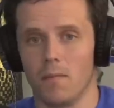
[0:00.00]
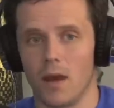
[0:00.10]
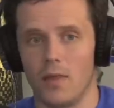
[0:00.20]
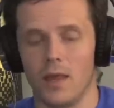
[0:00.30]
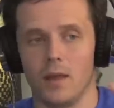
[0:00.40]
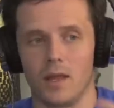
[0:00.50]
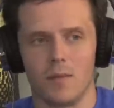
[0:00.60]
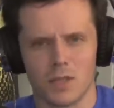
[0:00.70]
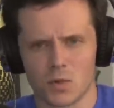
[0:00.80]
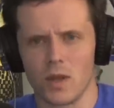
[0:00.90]

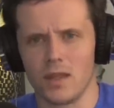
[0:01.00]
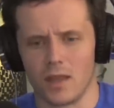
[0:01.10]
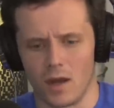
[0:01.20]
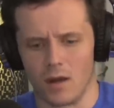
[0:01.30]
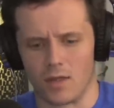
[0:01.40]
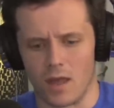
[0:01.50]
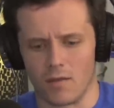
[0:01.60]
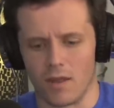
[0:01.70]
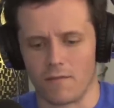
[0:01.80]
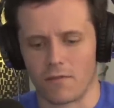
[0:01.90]
in between there,
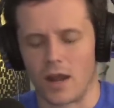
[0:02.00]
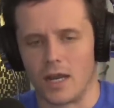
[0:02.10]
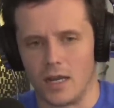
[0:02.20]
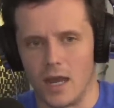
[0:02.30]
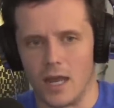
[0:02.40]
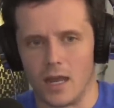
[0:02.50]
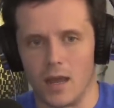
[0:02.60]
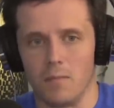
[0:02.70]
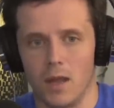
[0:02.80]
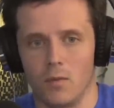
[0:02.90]
that Friday night,
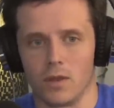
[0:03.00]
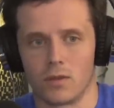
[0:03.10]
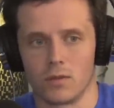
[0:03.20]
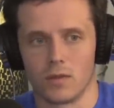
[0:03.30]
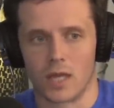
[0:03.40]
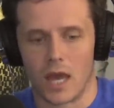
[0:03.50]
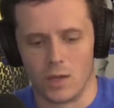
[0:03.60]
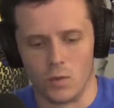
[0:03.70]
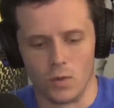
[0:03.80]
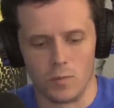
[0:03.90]
I met with the guy
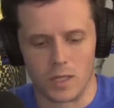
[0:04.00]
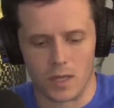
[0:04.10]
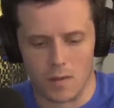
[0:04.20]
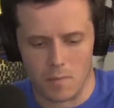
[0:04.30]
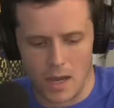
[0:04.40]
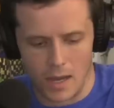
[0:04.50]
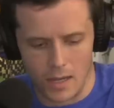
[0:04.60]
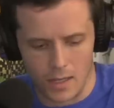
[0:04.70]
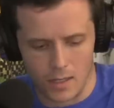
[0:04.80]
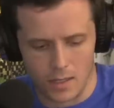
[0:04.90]
who would become
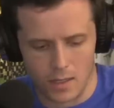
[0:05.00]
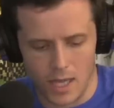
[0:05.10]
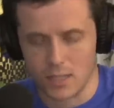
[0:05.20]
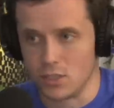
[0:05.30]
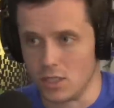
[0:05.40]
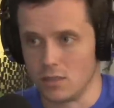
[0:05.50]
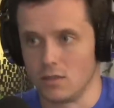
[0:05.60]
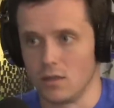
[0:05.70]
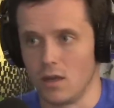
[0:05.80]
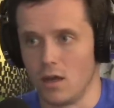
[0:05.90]
my agent,
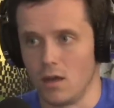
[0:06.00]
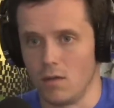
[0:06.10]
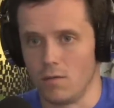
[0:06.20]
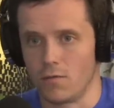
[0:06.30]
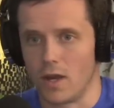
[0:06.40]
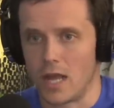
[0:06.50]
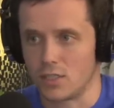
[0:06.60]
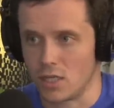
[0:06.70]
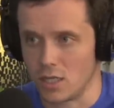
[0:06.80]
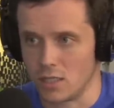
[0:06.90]
Fred
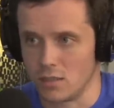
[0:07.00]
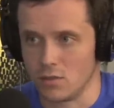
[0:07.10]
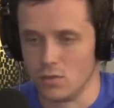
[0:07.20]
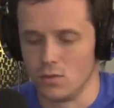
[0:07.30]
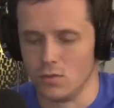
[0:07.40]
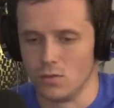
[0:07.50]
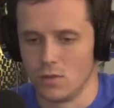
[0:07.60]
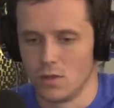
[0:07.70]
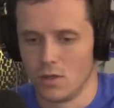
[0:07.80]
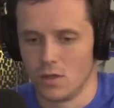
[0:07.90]
Hashagen, who
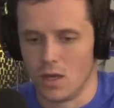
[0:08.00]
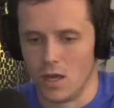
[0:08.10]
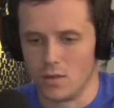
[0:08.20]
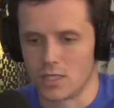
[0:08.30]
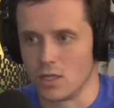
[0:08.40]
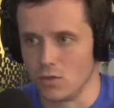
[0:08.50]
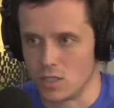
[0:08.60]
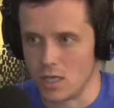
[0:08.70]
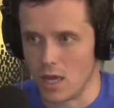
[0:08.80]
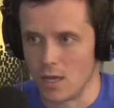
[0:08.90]
was at
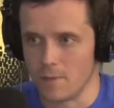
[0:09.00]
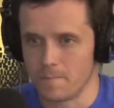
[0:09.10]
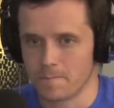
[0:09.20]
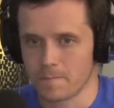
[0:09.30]
UTA.